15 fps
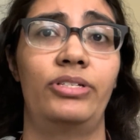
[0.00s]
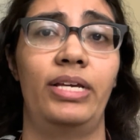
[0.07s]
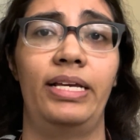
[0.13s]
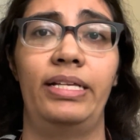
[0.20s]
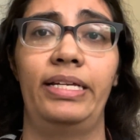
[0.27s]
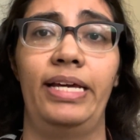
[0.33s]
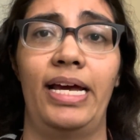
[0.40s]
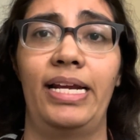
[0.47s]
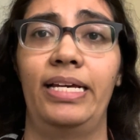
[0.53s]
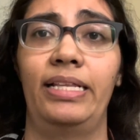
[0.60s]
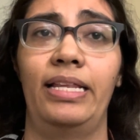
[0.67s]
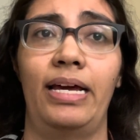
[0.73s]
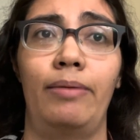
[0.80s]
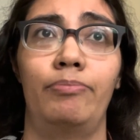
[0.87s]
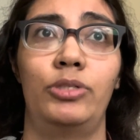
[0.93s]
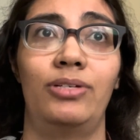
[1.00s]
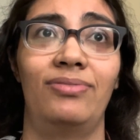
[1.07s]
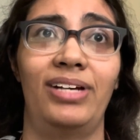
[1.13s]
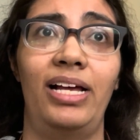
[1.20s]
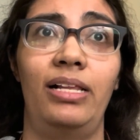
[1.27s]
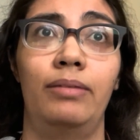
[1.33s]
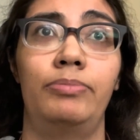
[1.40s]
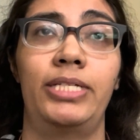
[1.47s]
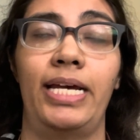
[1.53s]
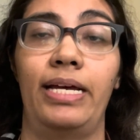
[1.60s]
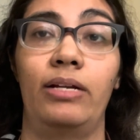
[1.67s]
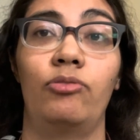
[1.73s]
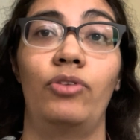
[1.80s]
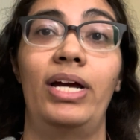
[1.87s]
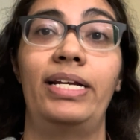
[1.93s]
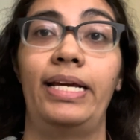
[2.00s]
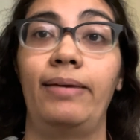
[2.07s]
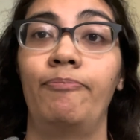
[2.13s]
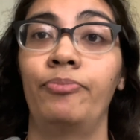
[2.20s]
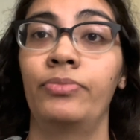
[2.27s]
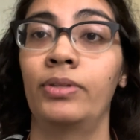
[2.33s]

and getting them developed and ready.